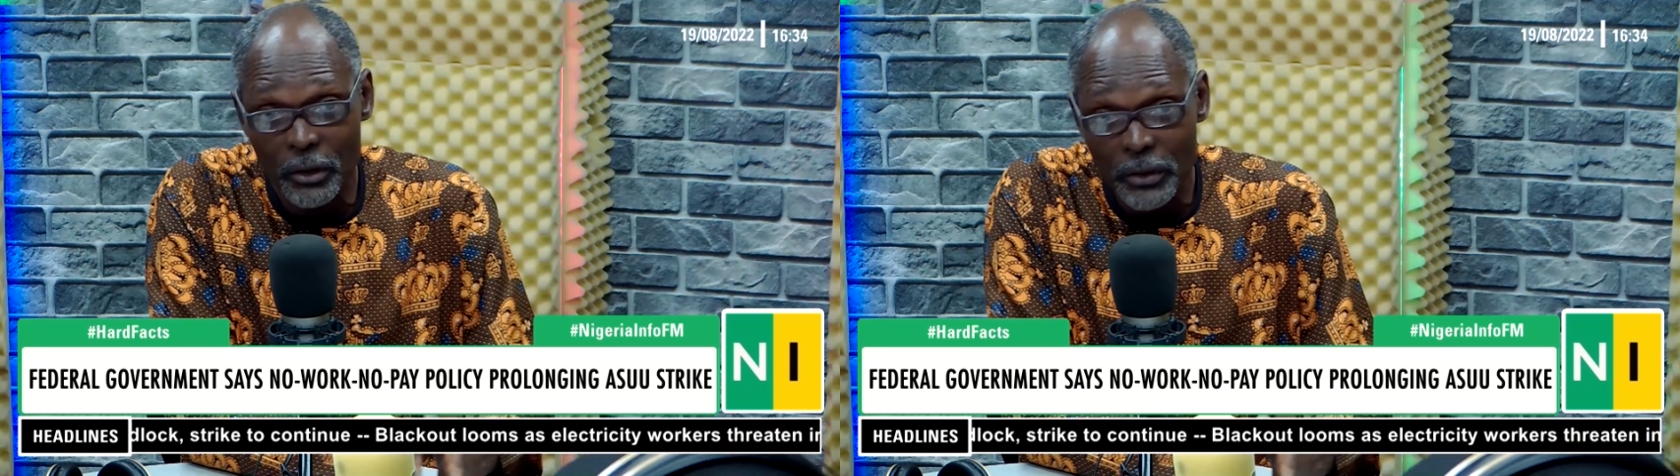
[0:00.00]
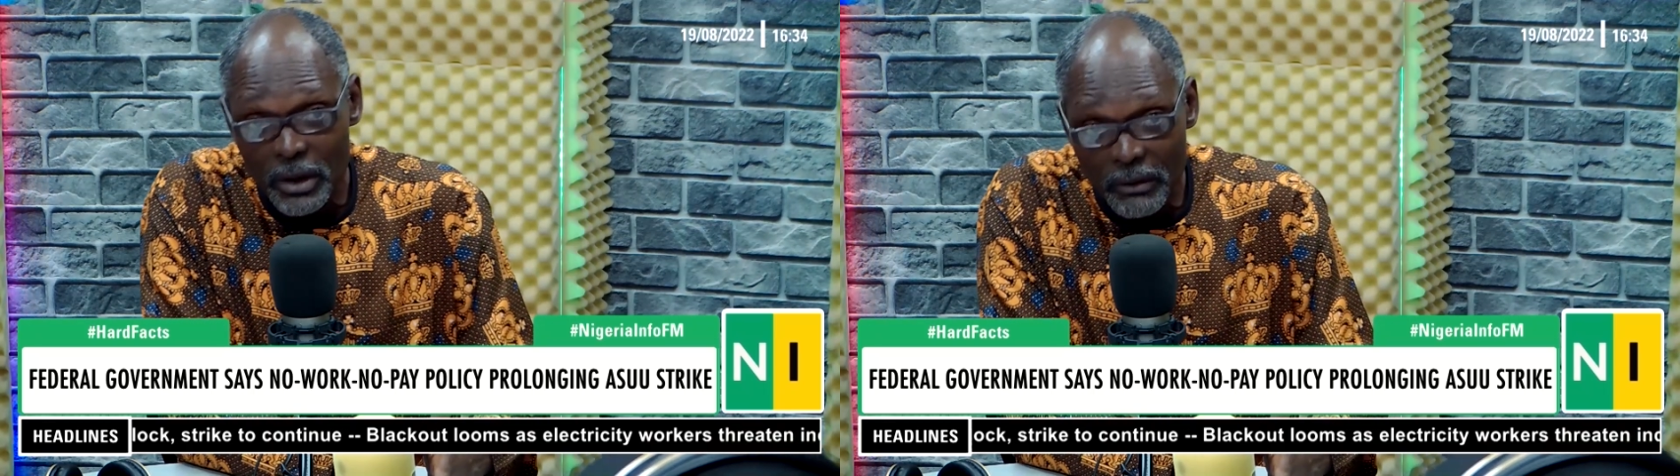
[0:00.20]

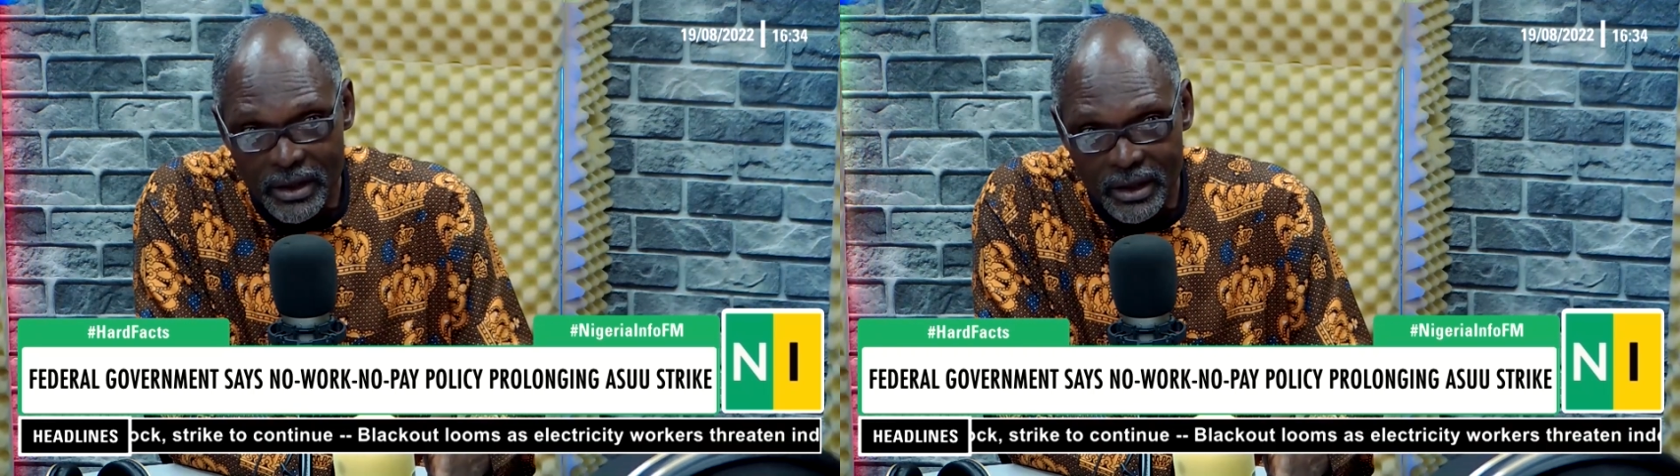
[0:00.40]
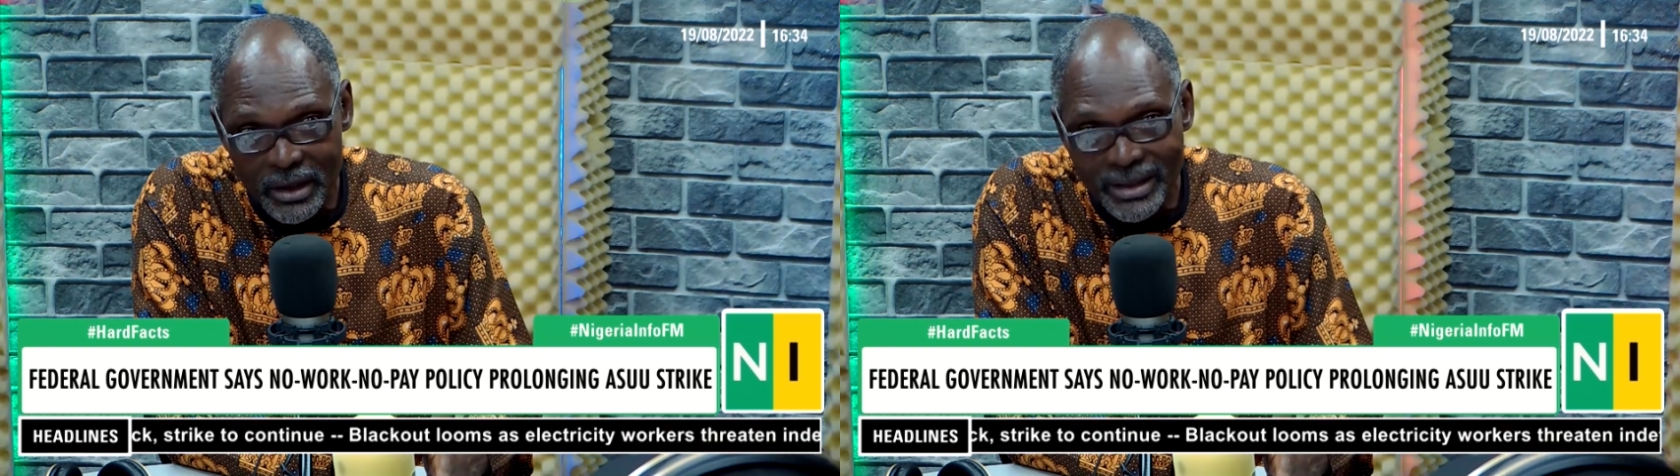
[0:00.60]

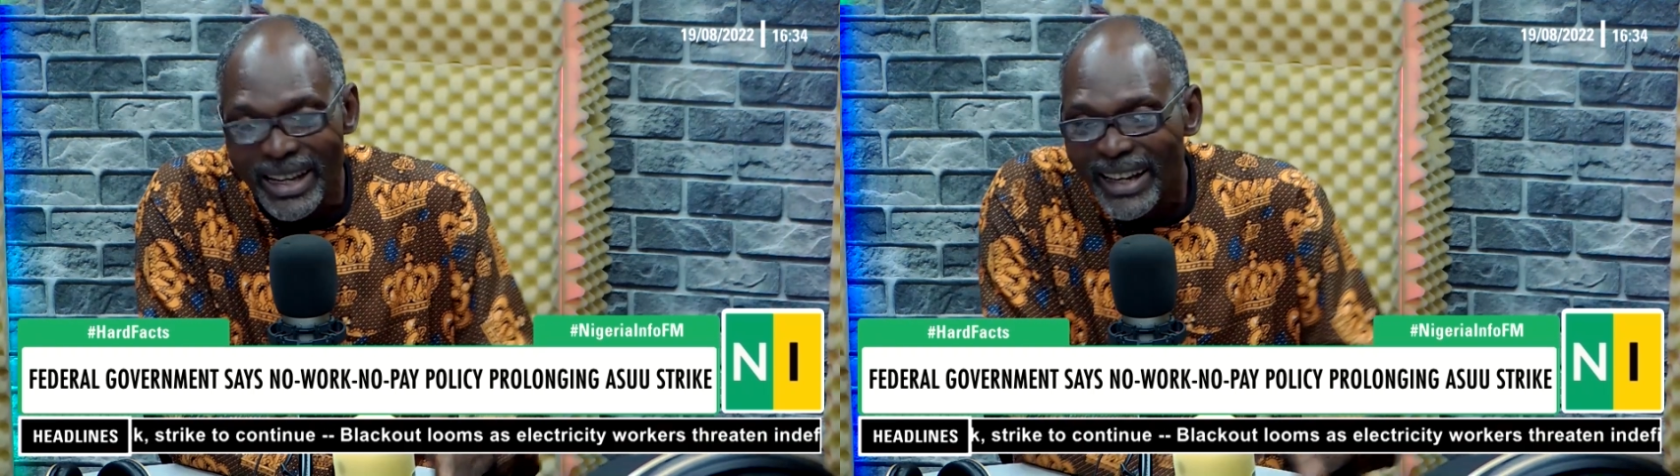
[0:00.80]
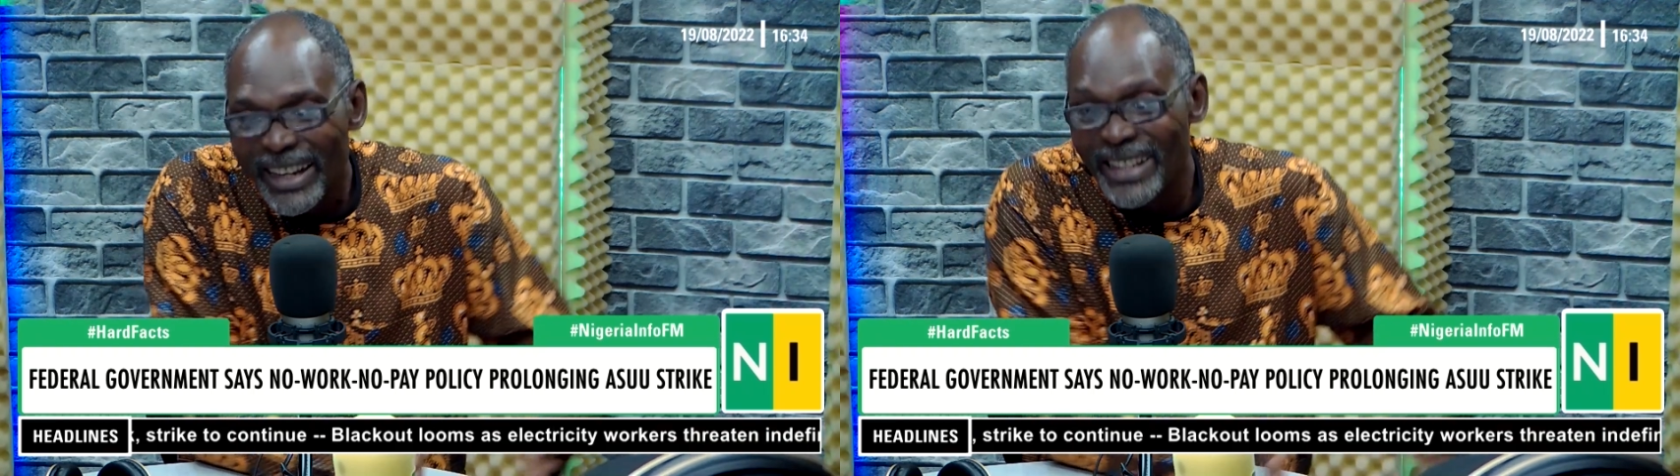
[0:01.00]
universities
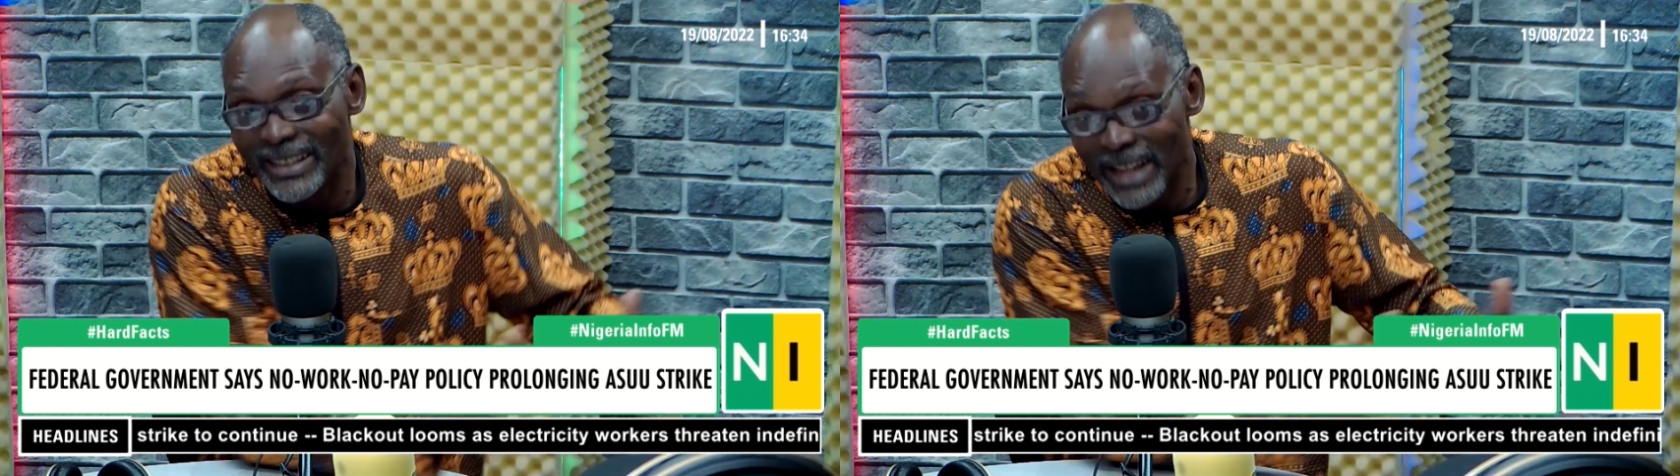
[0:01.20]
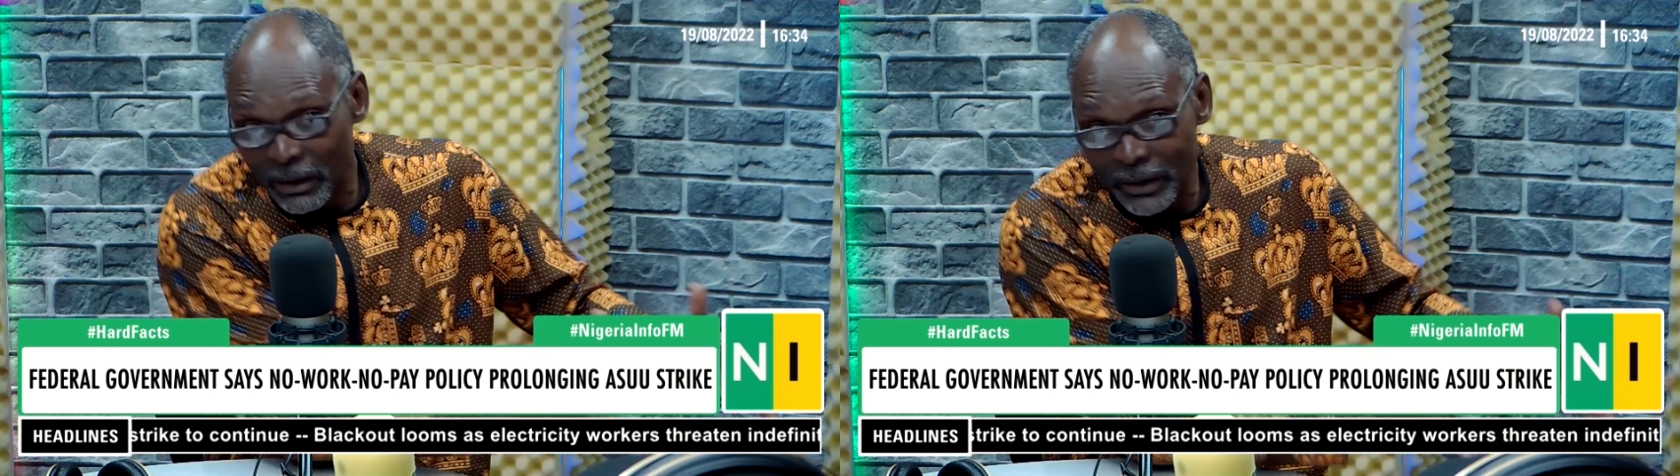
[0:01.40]
is
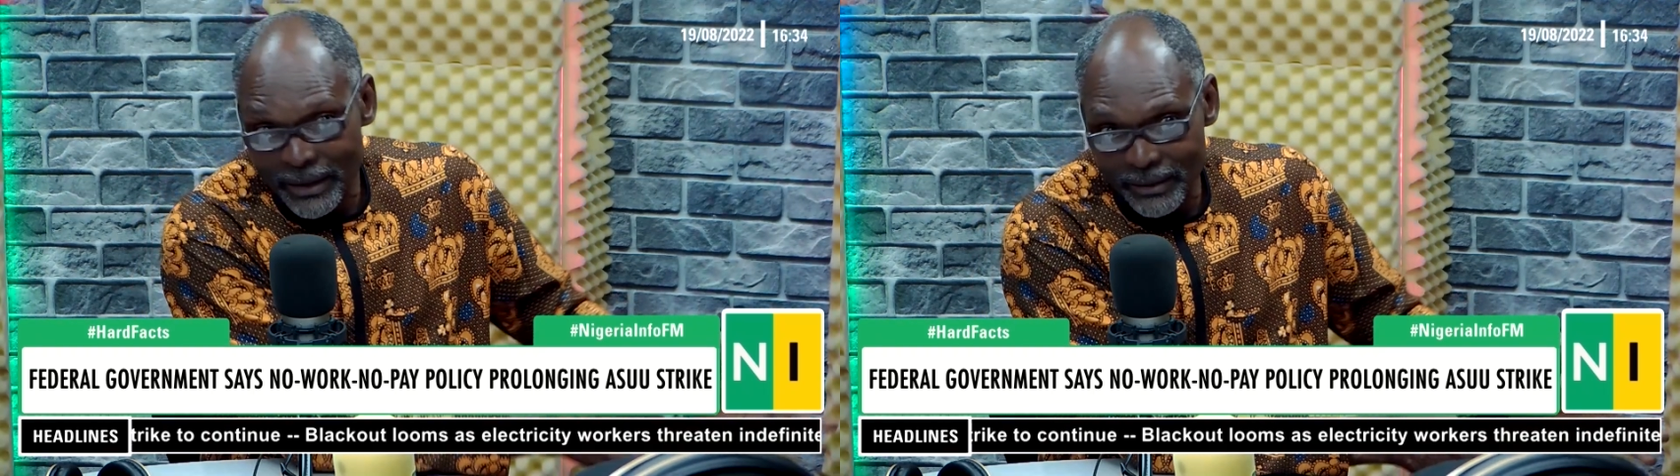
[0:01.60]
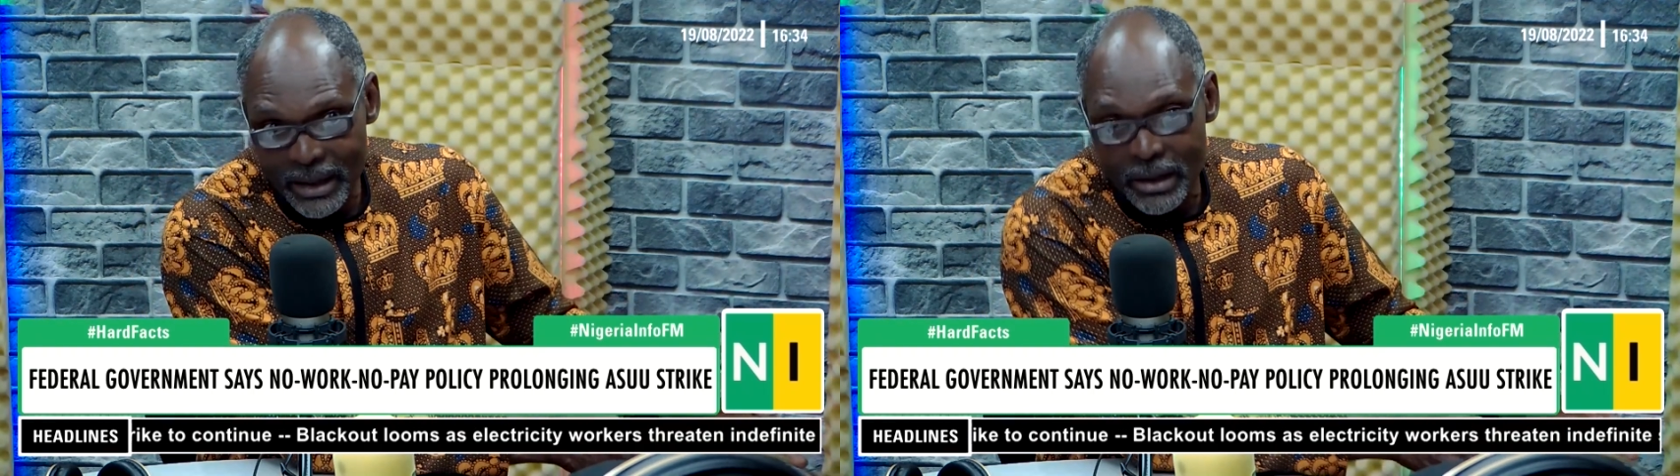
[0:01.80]
another
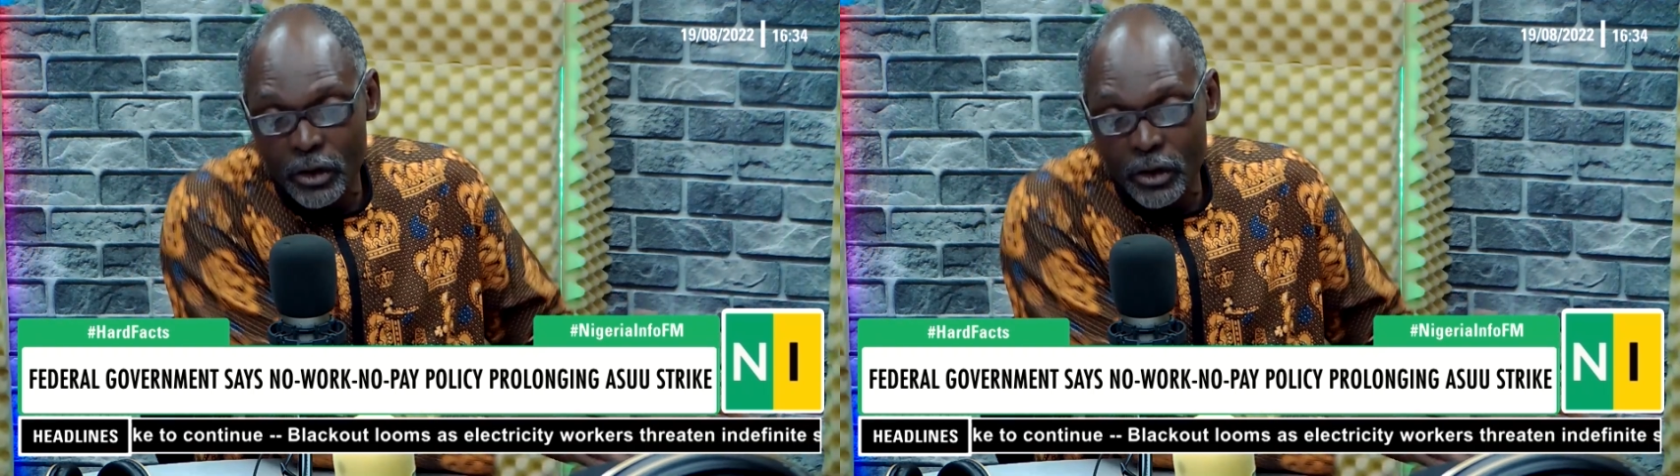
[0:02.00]
thing.